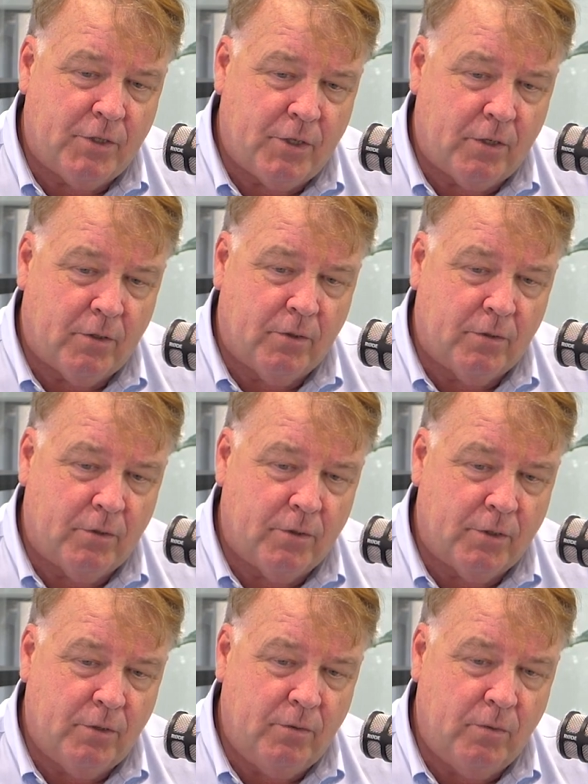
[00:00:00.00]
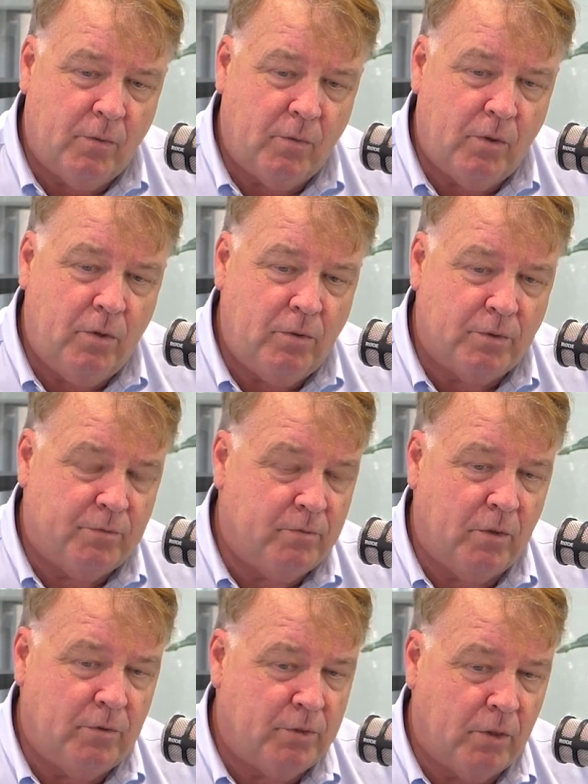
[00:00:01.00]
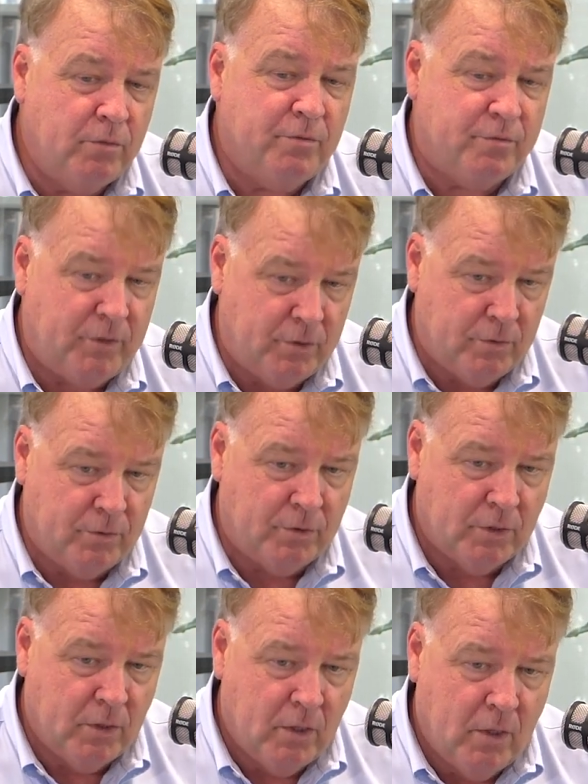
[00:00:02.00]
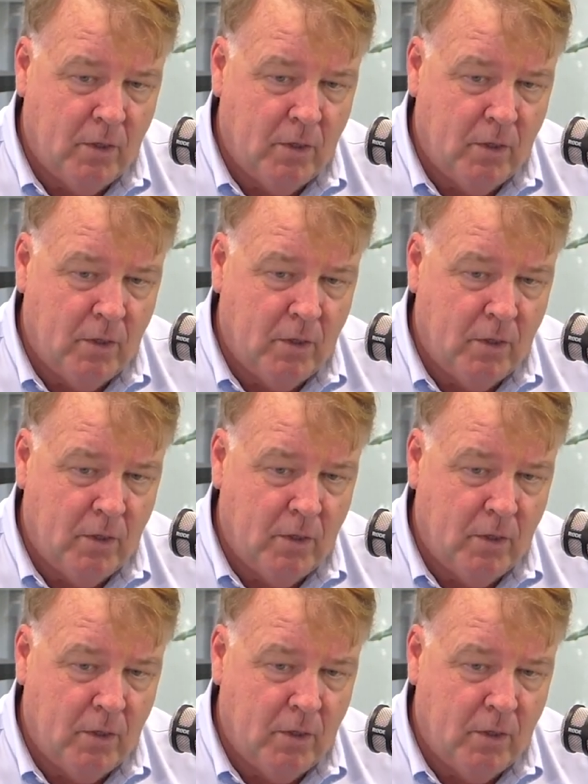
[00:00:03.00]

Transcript: shareholders whose own views